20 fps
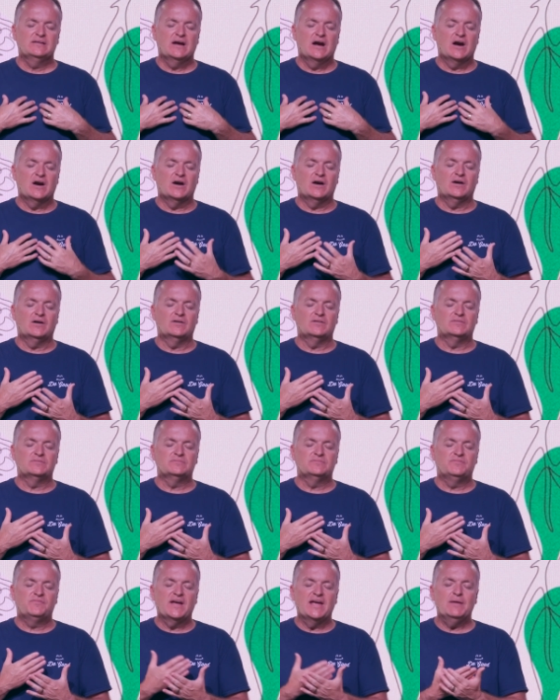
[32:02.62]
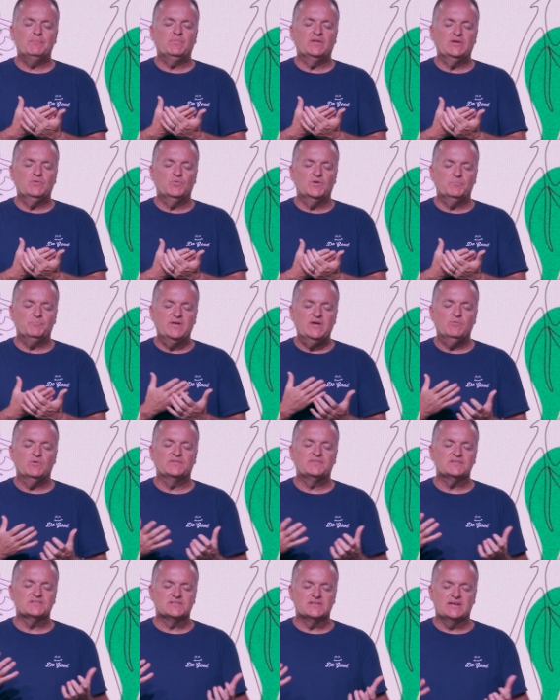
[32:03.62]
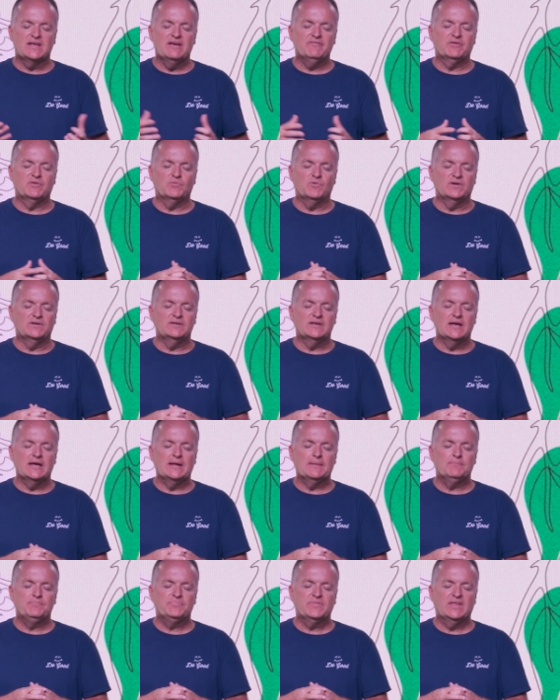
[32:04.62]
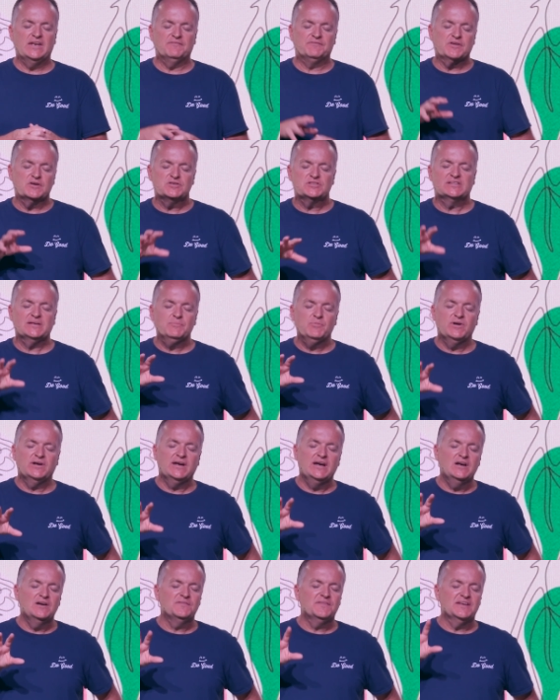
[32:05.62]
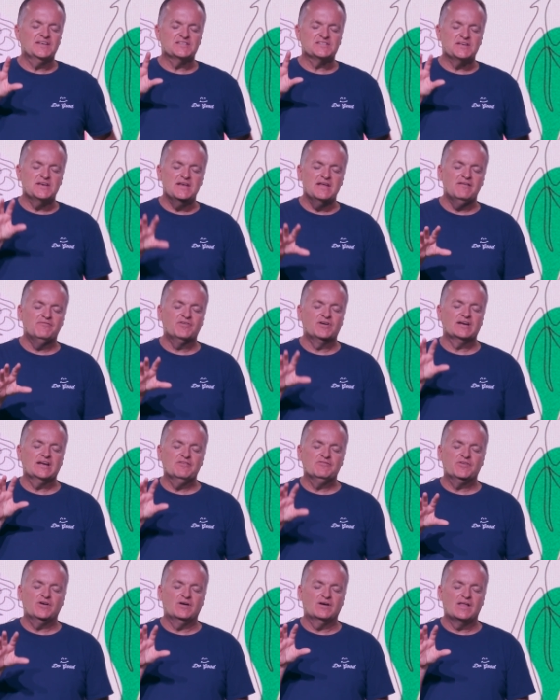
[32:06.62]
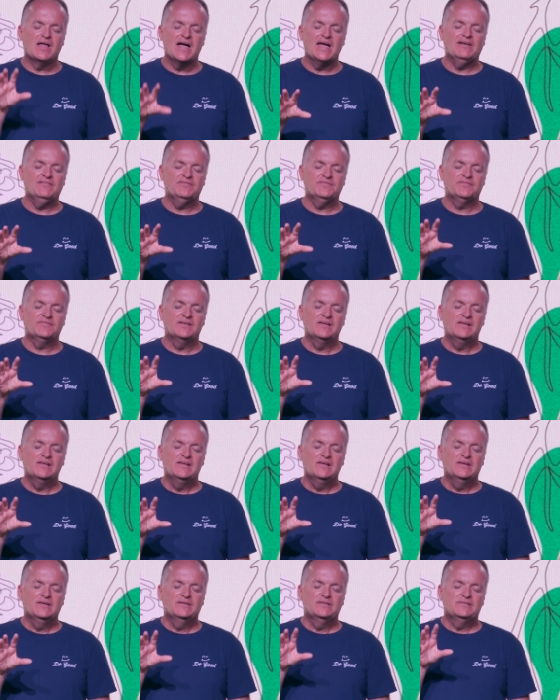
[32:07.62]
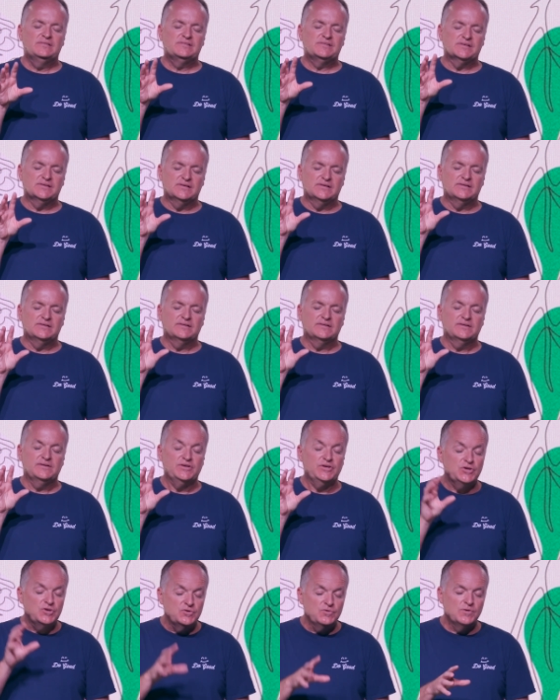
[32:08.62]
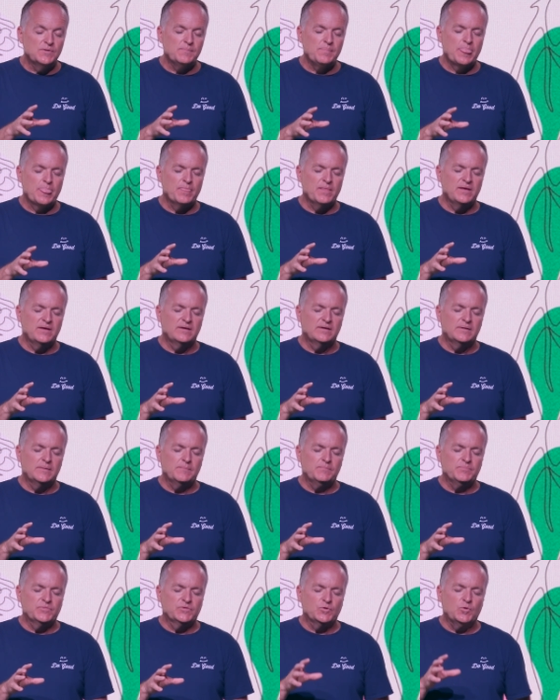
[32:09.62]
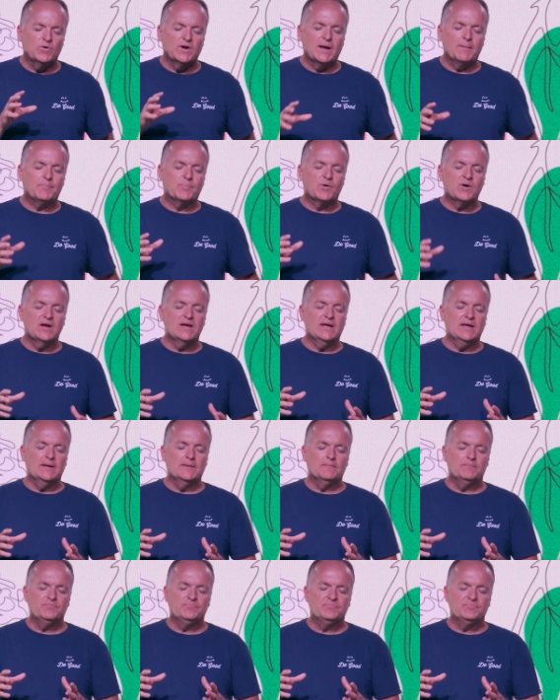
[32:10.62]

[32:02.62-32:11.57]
our family would be with us in heaven one day. And if there's someone here that has never given their life to you, Lord, I pray